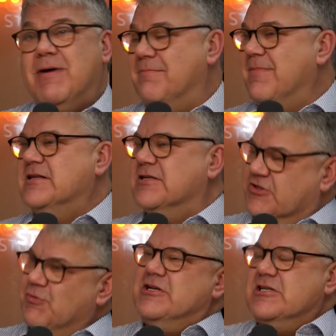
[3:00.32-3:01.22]
But it means
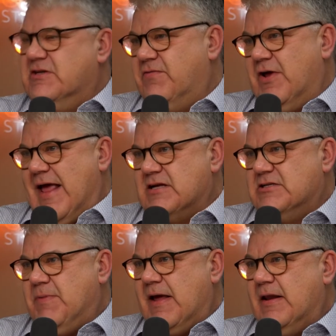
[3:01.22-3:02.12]
that we just divert our
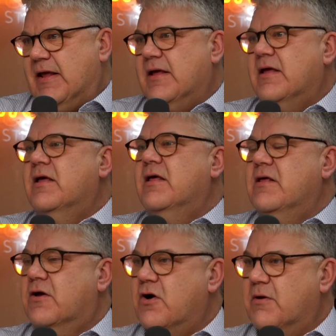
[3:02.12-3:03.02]
spending.
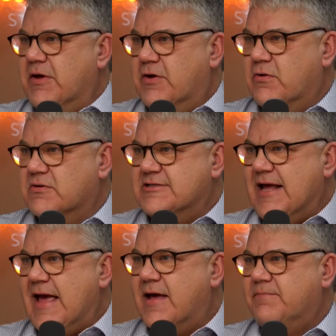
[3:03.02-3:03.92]
The economy cools
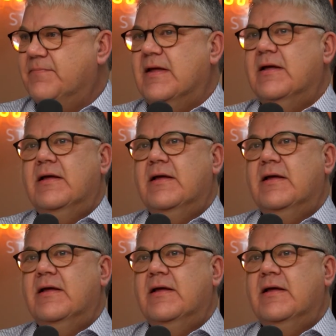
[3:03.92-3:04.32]
down.